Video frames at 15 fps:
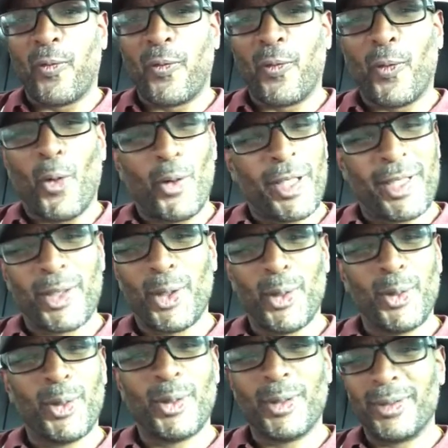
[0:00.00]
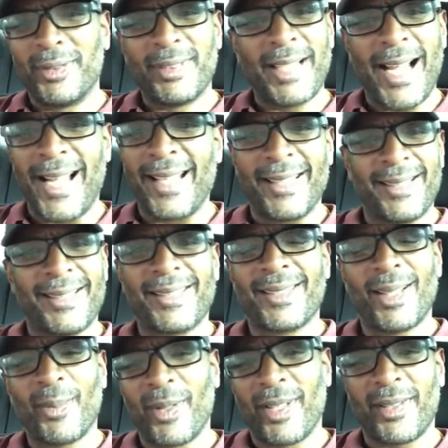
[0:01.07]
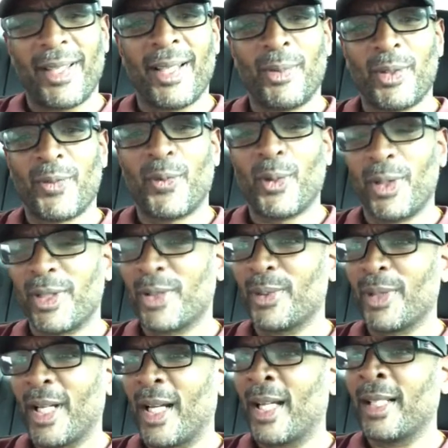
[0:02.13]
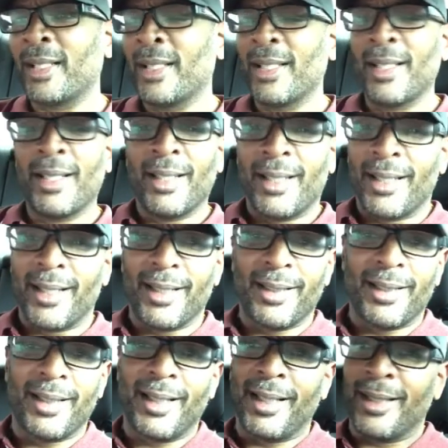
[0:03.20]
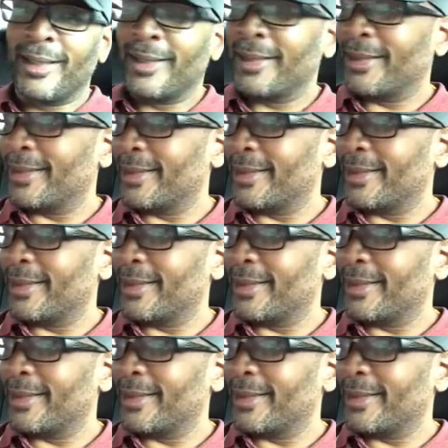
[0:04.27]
$42,900, something like that. It was $42,900, and then